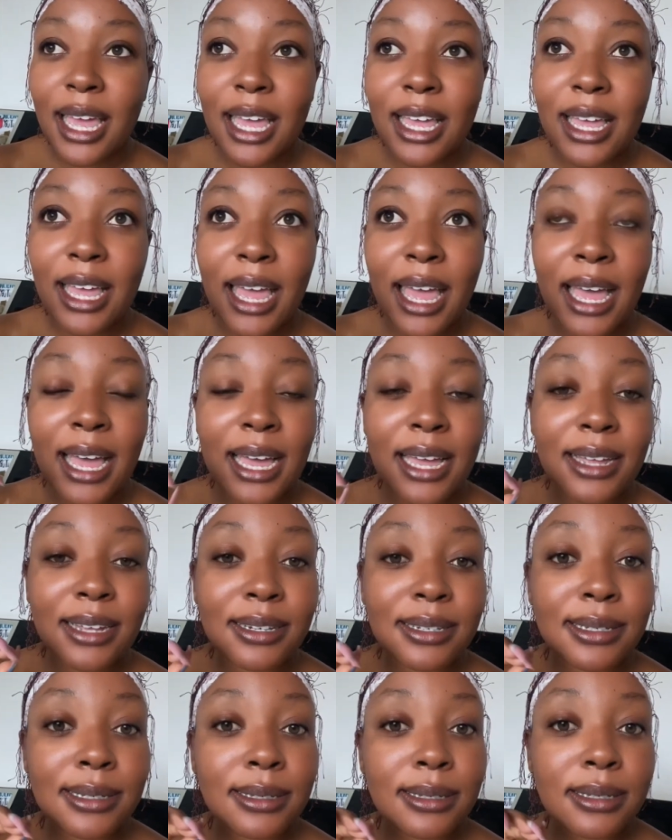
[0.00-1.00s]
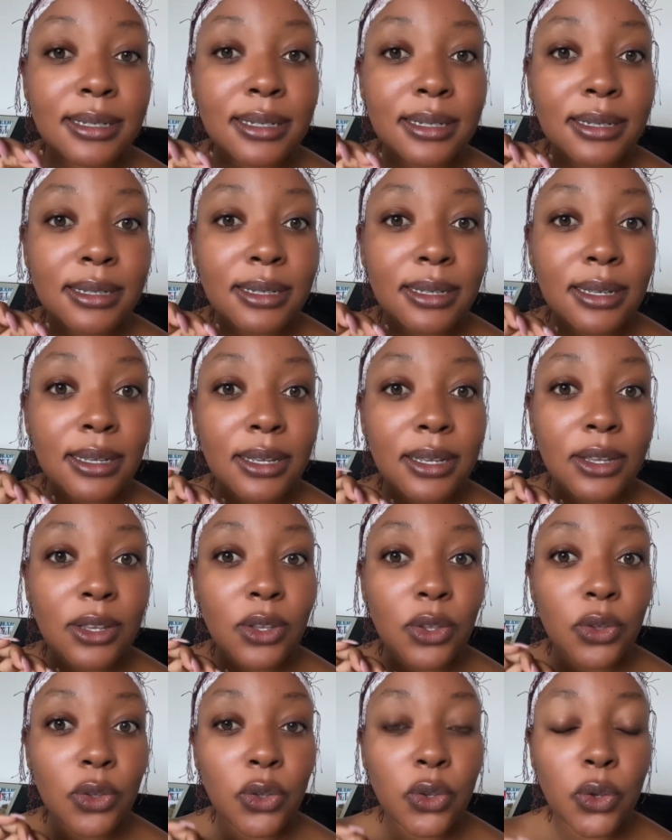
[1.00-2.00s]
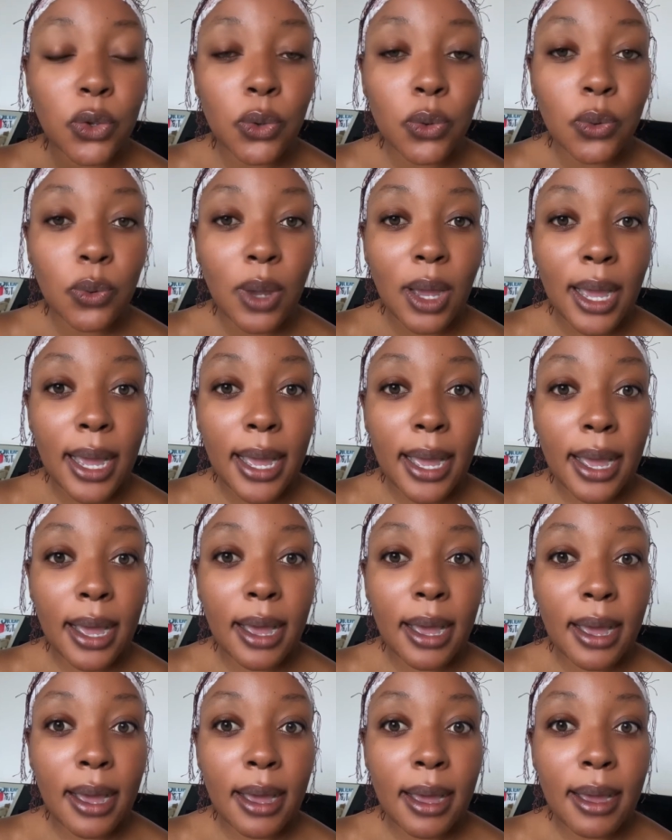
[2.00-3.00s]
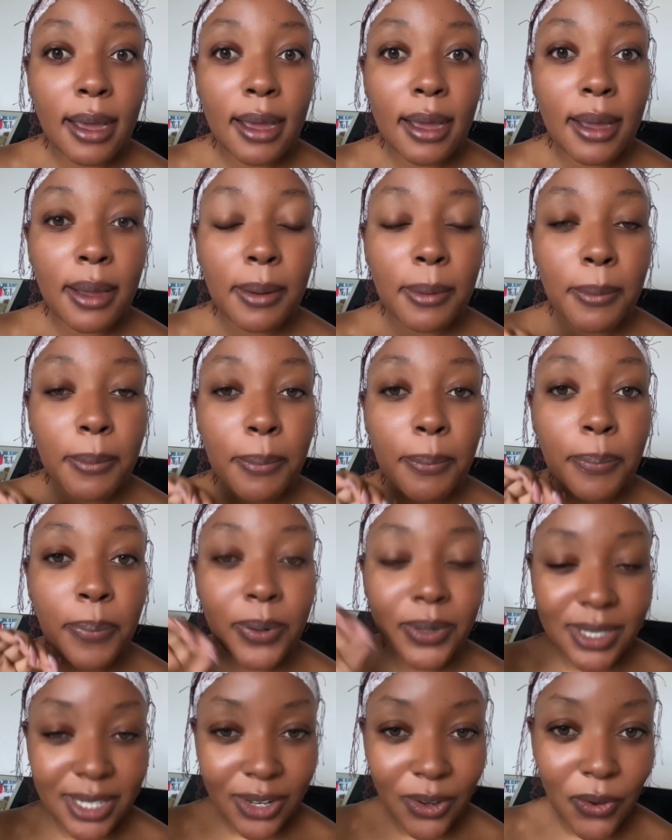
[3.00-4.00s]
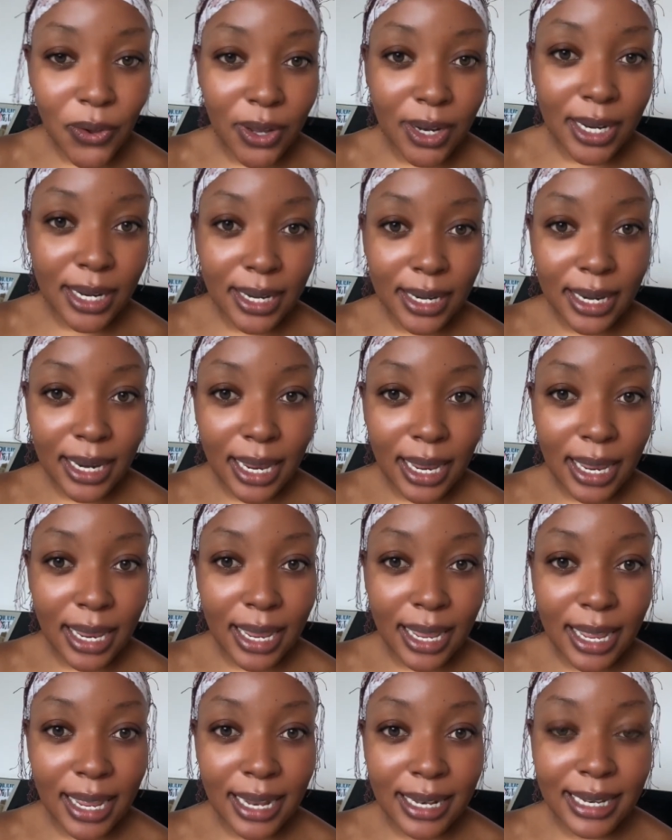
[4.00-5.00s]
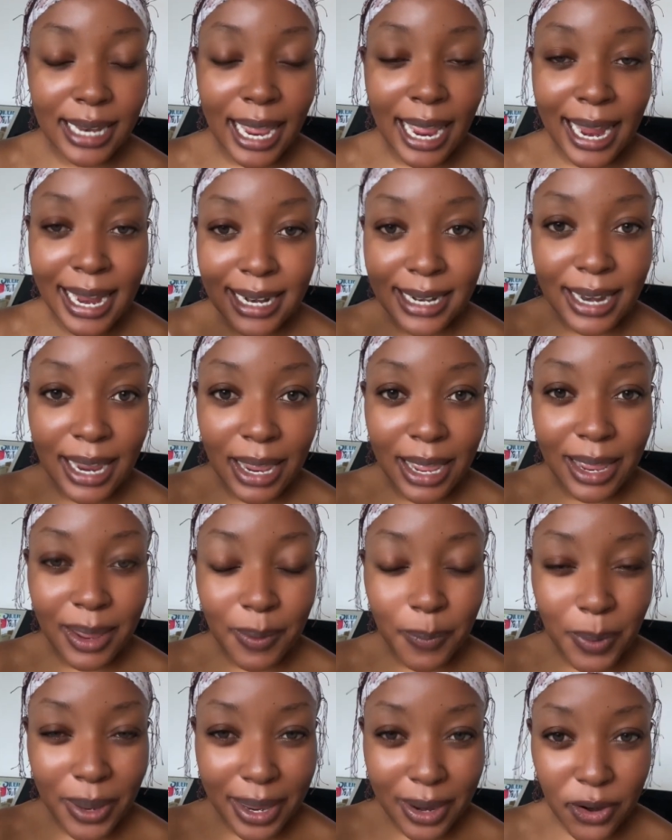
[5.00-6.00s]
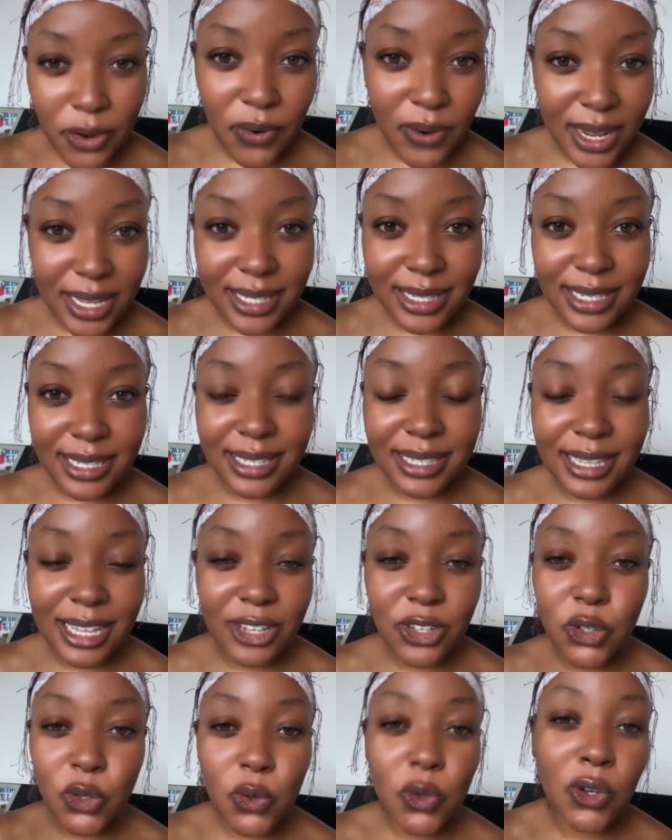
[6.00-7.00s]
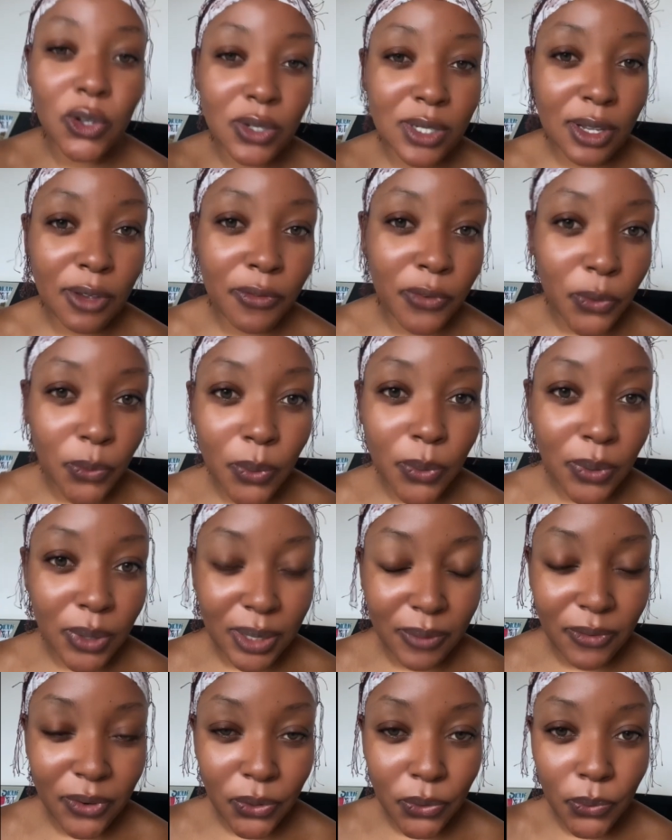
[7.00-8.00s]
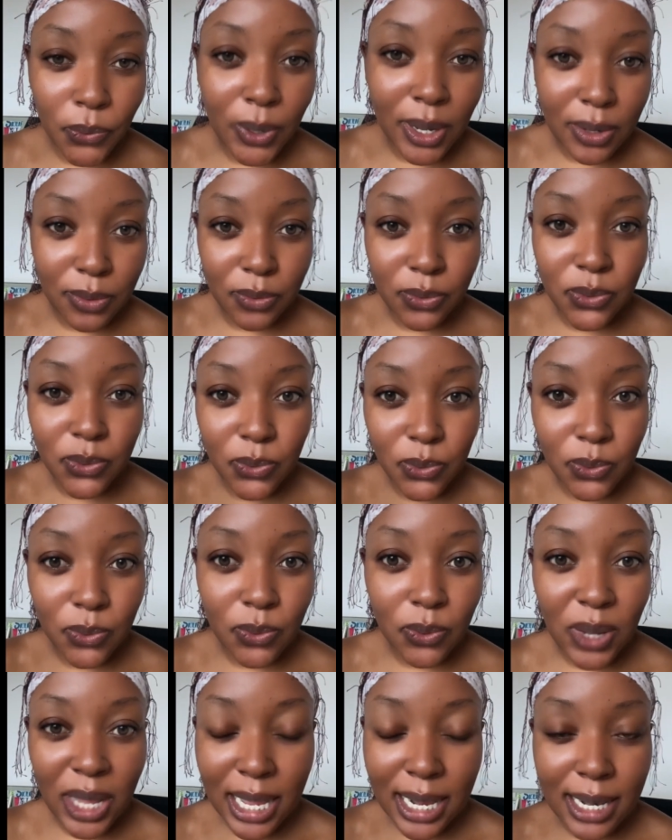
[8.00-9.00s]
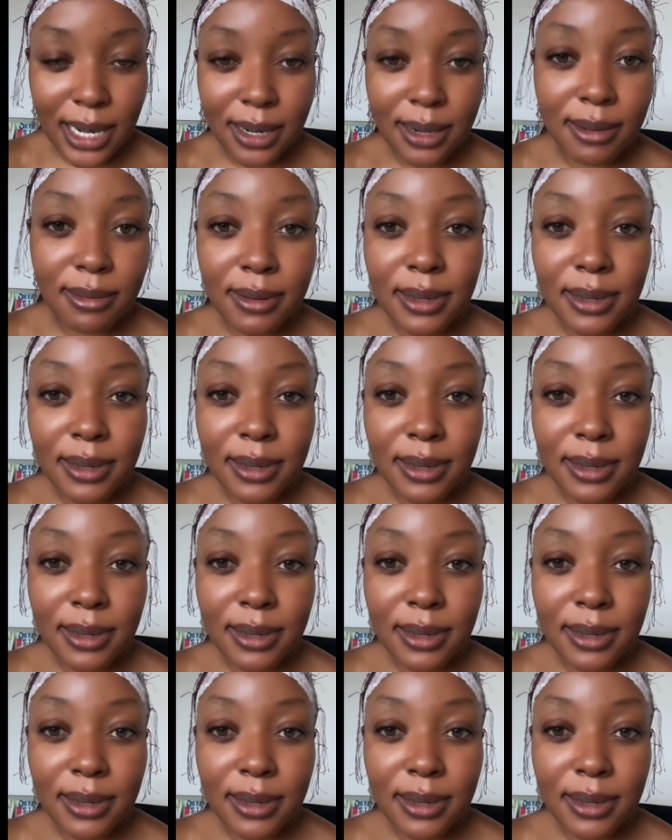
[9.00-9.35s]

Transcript: and you are putting on a crisis that you yourself, you won't even know how to handle